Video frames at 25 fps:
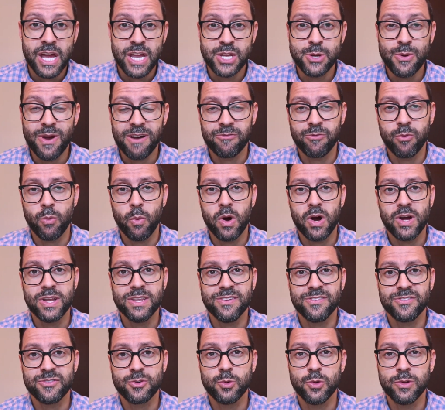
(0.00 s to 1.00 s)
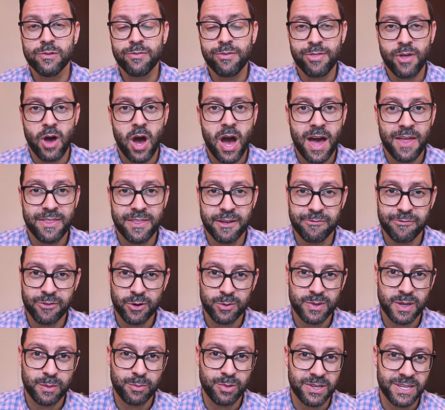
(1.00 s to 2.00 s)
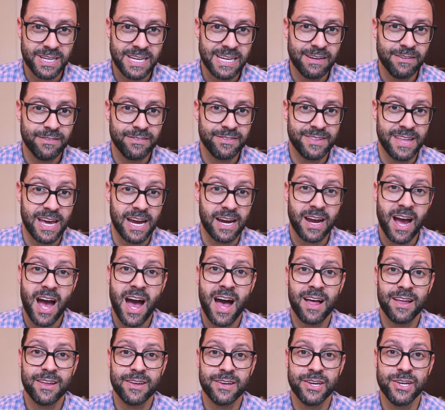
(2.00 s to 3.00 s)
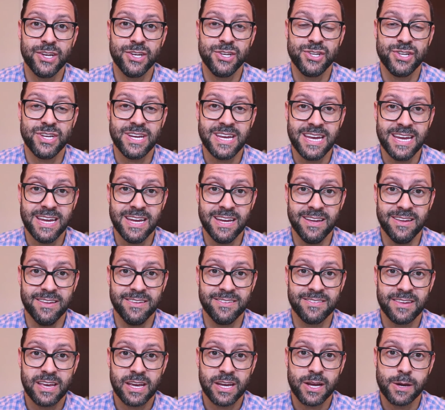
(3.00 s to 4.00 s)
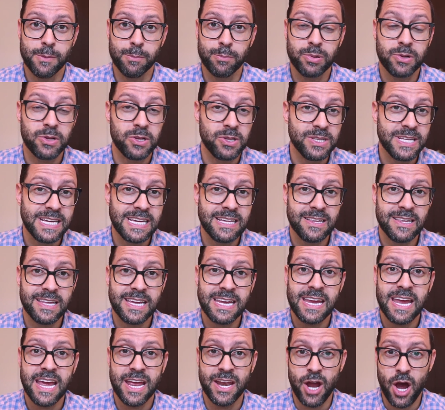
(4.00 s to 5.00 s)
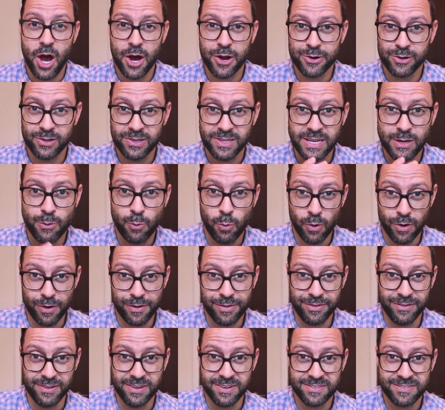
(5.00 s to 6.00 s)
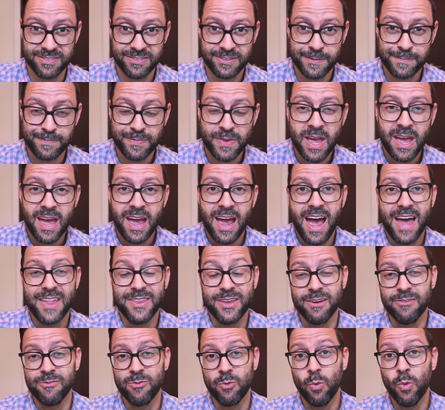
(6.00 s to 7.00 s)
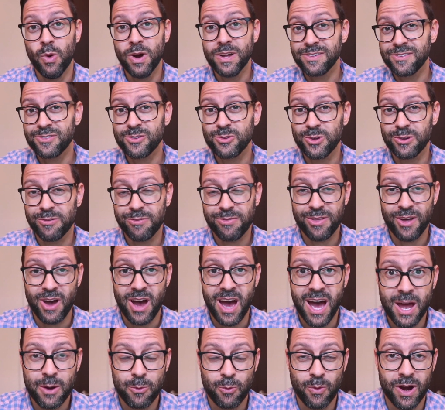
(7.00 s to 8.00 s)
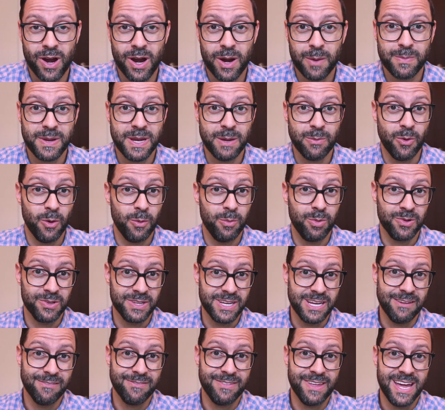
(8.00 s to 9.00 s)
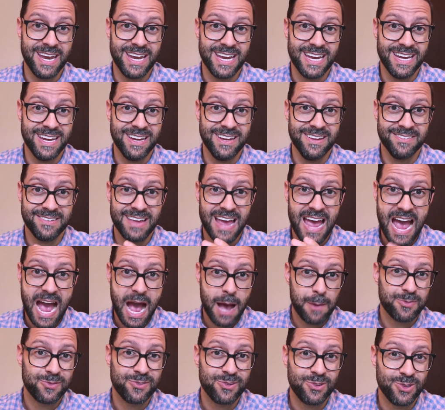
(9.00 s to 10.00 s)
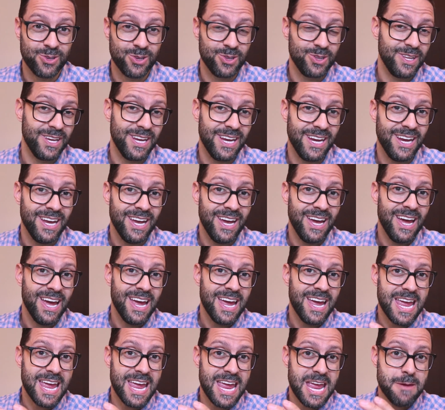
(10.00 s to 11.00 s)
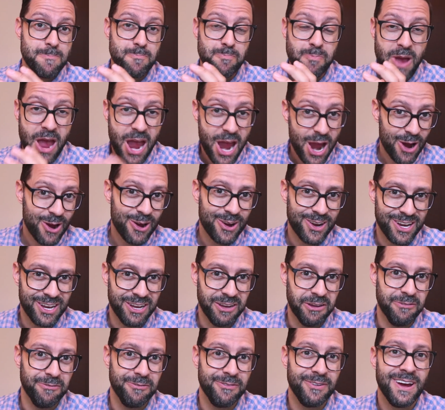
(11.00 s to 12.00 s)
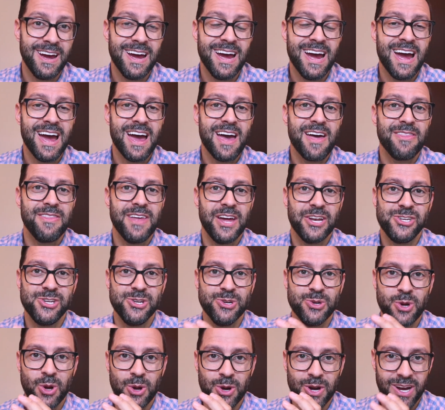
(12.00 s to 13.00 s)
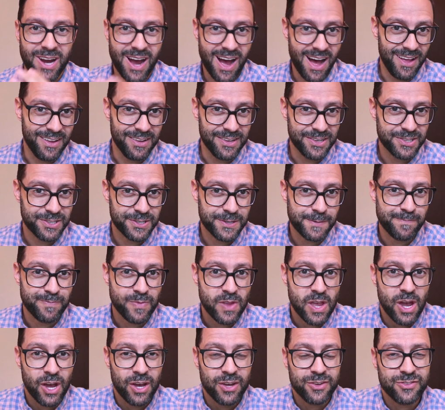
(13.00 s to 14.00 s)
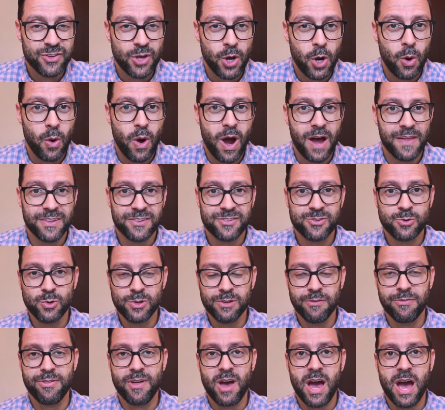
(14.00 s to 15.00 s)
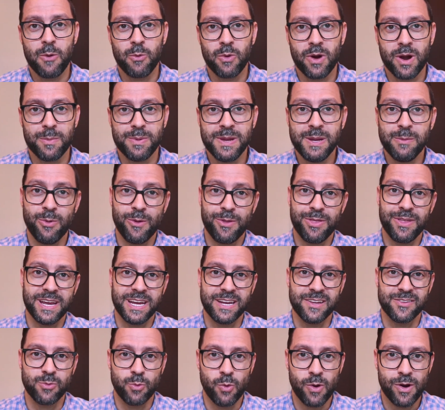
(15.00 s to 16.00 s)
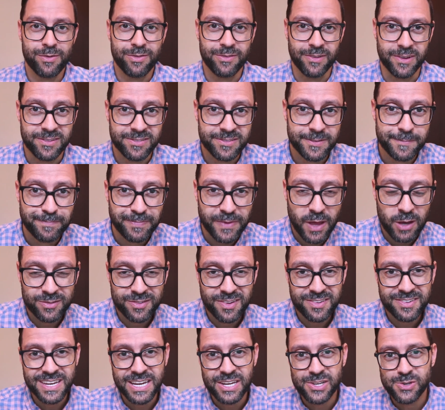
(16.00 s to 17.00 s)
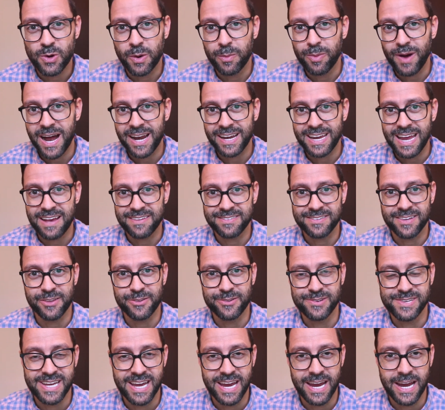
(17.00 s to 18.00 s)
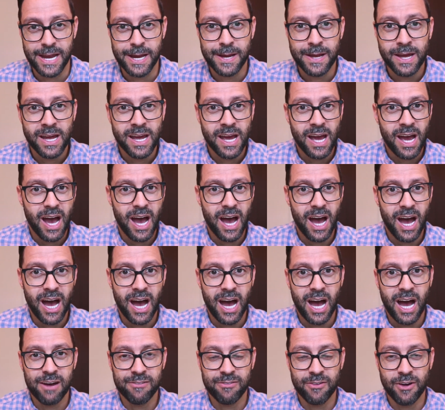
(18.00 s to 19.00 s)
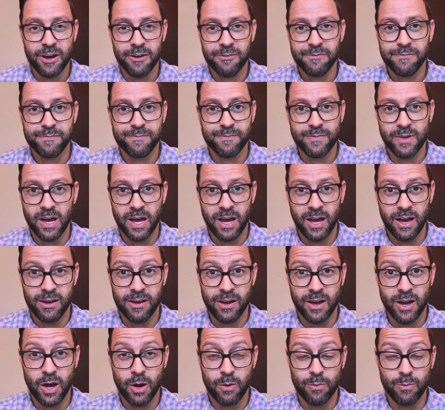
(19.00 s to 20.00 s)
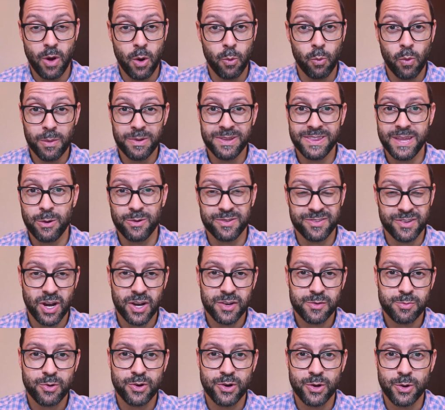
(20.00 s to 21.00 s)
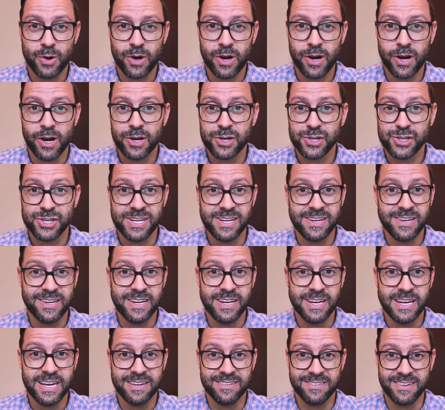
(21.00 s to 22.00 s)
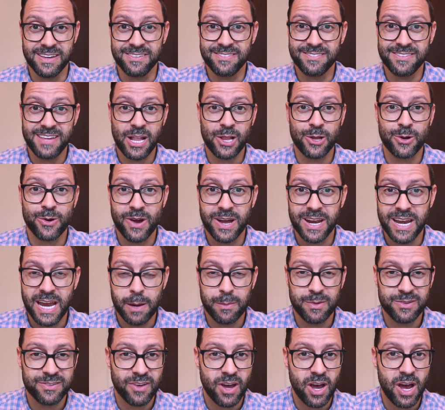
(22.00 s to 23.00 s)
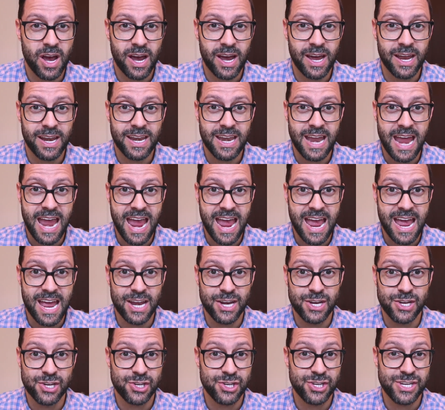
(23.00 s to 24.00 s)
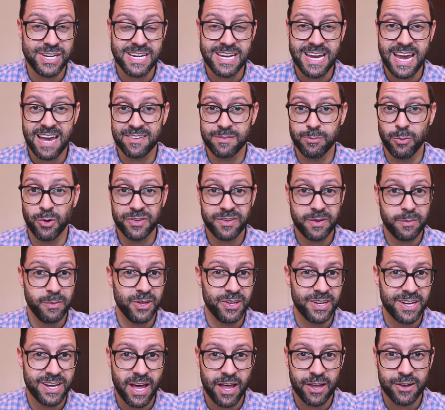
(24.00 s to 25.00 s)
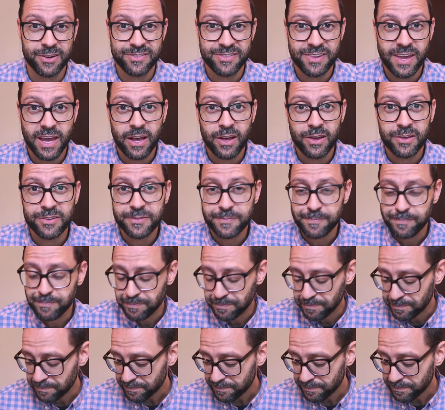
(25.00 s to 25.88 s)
you have one school of thought that firmly believes that college is completely and utterly worthless. And you have one school of thought where people believe that it is absolutely imperative that you go to college. So on the school of thought where people think it's worthless, I was listening to a podcast the other day uh, of a, uh, a, a woman that was an entrepreneur. She is a seller on Amazon and she has multi-million dollar sales.